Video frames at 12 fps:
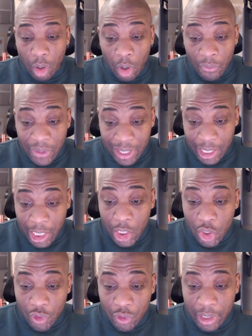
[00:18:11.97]
of the
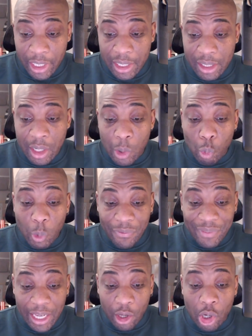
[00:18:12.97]
countries when
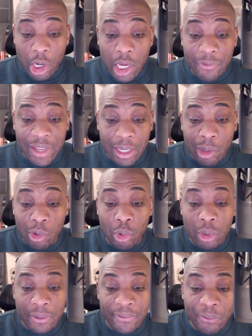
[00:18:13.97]
they heard that the
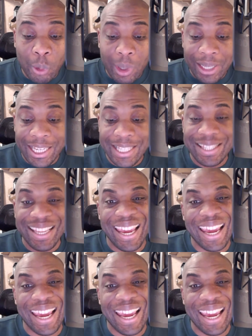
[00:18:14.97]
Lord had fought against the